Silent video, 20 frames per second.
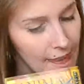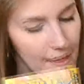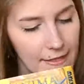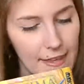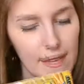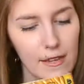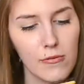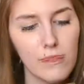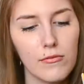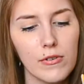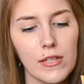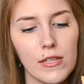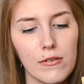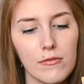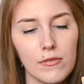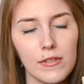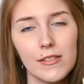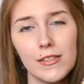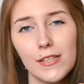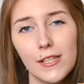They are really,
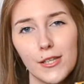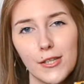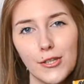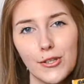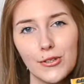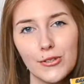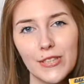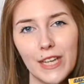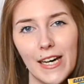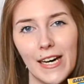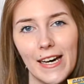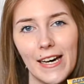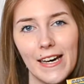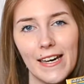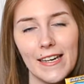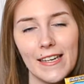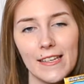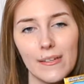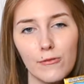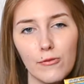really cute.
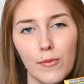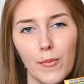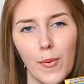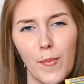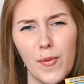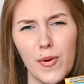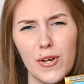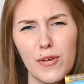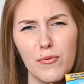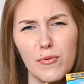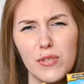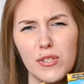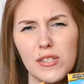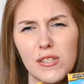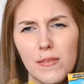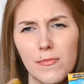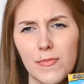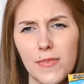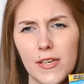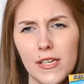I remember it was
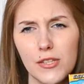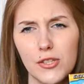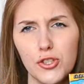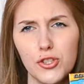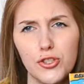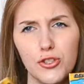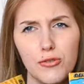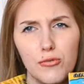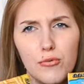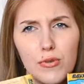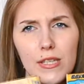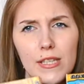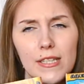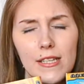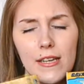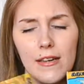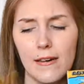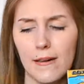something to do with